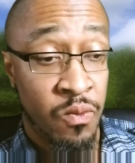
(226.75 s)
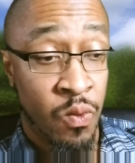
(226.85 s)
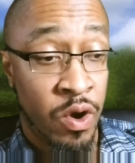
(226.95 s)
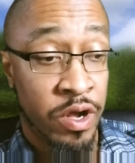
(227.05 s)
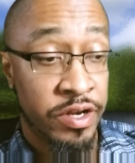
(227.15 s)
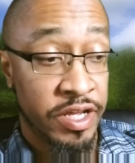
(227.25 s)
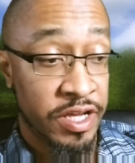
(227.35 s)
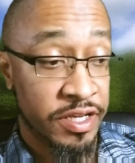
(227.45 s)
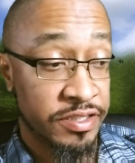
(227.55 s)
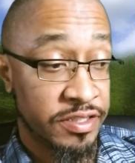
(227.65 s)
One
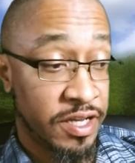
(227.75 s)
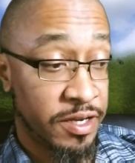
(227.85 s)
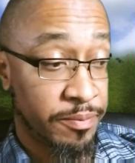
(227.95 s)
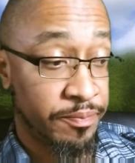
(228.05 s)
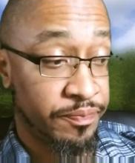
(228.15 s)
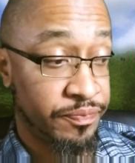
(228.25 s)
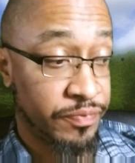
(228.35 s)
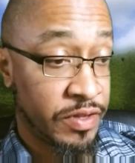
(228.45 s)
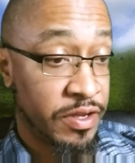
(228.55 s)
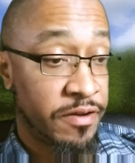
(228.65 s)
is
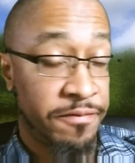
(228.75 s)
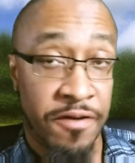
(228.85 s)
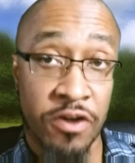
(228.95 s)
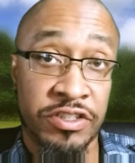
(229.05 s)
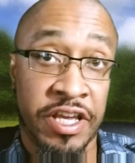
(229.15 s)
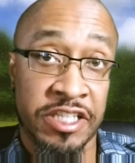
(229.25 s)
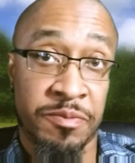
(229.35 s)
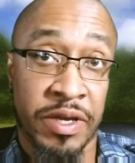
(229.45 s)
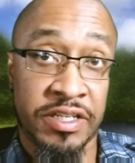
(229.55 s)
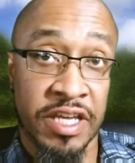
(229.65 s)
false
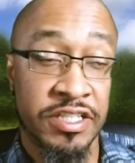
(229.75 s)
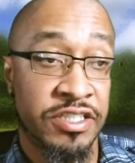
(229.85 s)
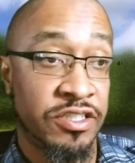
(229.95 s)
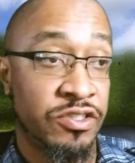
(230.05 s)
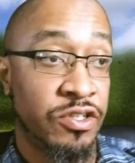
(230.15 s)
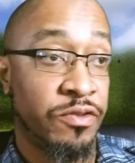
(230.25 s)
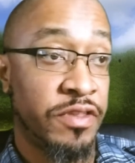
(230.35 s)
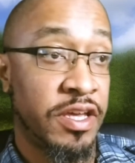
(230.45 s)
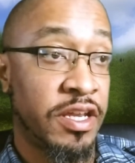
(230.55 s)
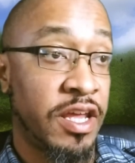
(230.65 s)
expectations,
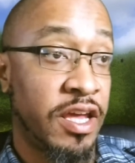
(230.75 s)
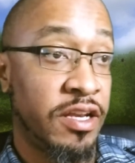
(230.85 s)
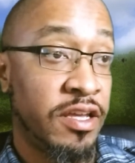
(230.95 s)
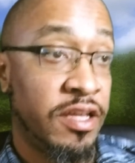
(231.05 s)
thinking that